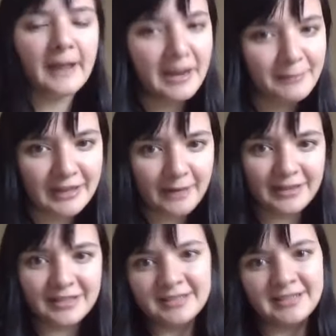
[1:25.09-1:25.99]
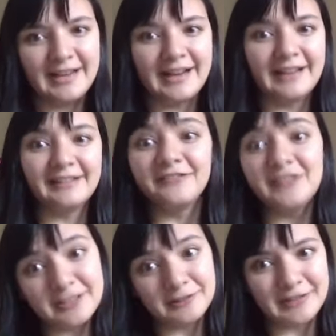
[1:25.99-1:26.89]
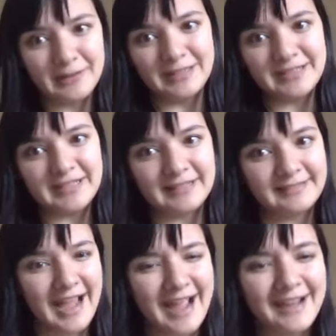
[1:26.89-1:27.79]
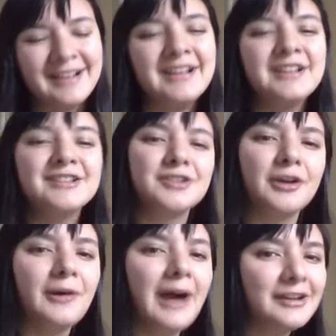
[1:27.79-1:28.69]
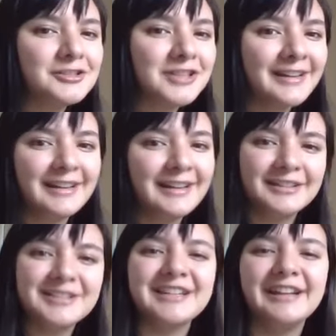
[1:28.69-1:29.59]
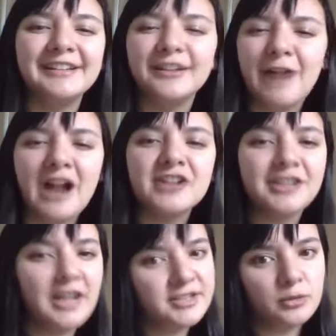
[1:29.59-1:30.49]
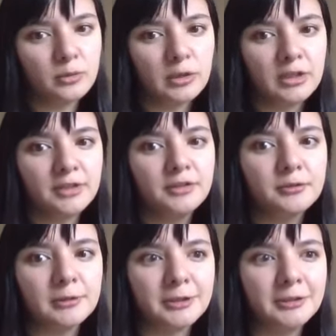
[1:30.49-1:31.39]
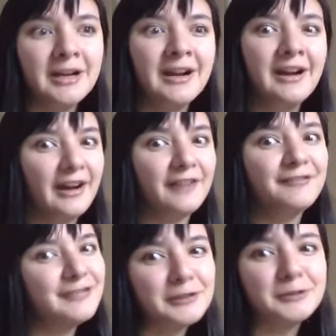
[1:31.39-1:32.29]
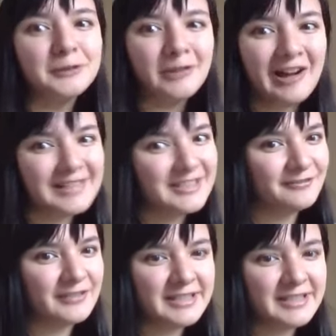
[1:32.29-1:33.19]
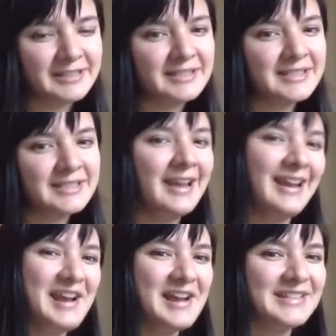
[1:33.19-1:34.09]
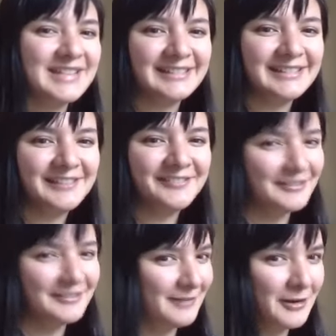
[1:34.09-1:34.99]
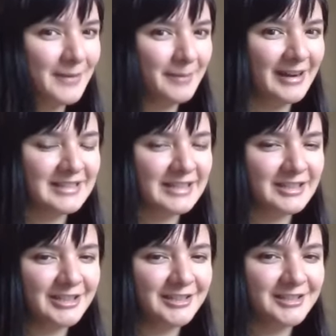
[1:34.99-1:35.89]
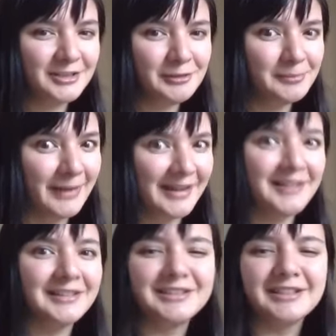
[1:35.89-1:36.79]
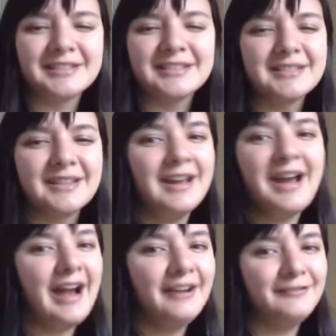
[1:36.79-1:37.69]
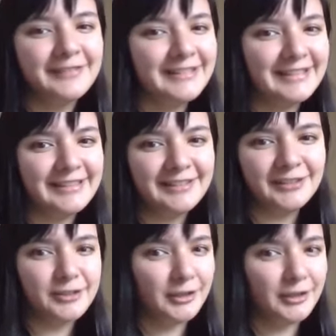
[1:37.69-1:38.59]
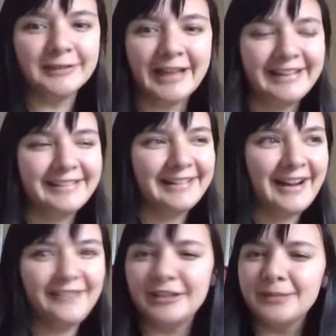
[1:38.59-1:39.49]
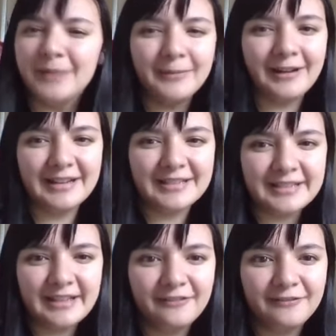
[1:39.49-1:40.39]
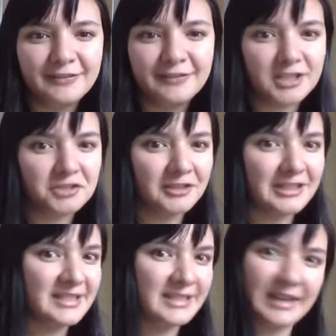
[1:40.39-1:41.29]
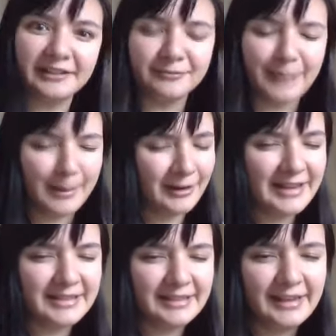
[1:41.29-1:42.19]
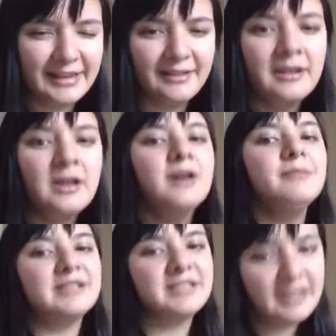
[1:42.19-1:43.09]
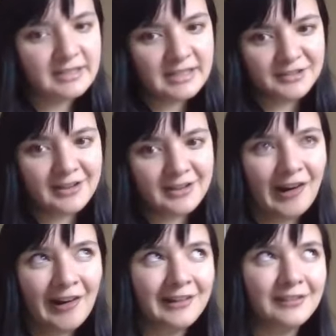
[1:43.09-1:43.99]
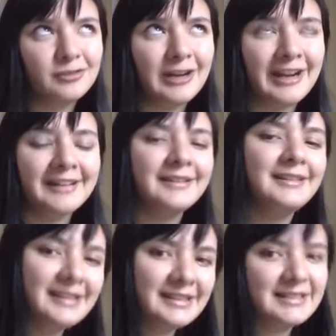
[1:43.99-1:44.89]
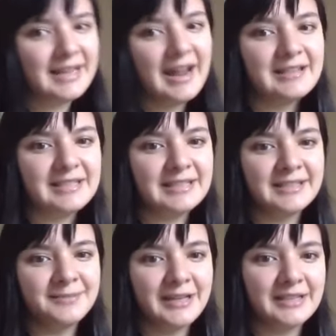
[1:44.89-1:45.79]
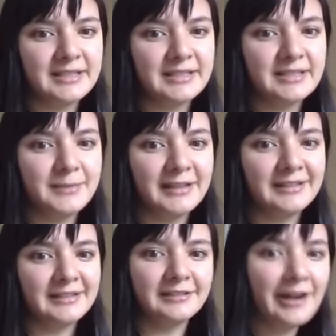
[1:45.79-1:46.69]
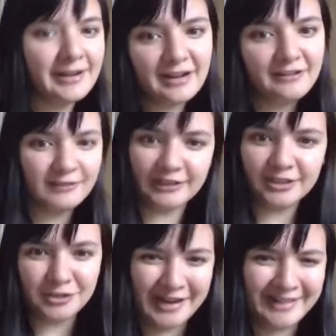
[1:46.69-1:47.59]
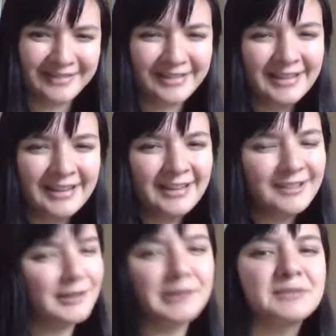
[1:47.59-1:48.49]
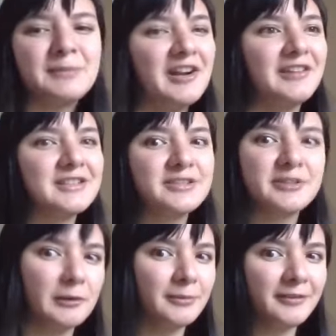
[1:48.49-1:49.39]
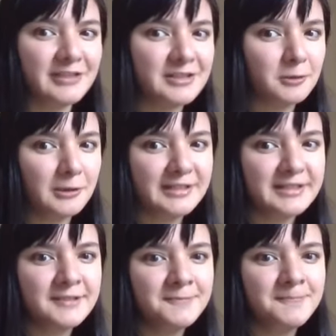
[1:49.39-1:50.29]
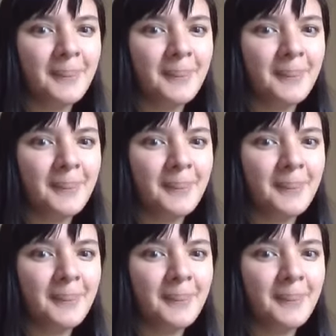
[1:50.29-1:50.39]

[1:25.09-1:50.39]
I'm a chemist and a physical chemist at that, so I try to understand and rationalize the world through a few laws of physics, and I leave the rote memorization to biologists. I really don't like having to memorize stuff just for the sake of memorizing it, but to get down to the heart of why these acids and bases make the cutoff for strength goes beyond the scope of this course.